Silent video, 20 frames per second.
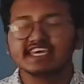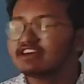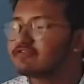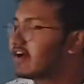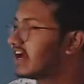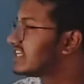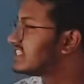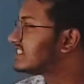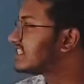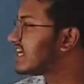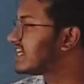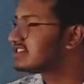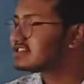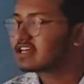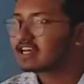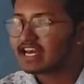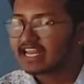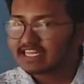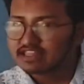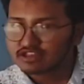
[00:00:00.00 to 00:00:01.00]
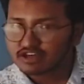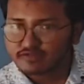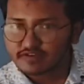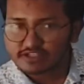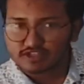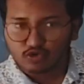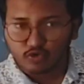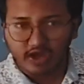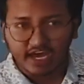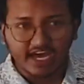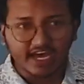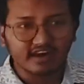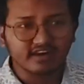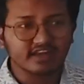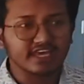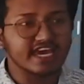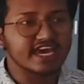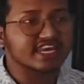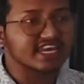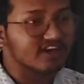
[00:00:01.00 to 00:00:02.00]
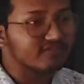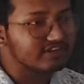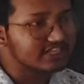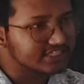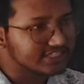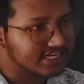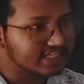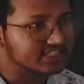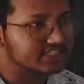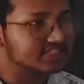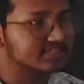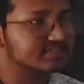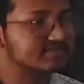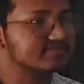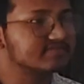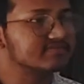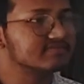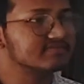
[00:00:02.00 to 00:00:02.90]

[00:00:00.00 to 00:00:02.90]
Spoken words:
If I change the length of a square, area will change.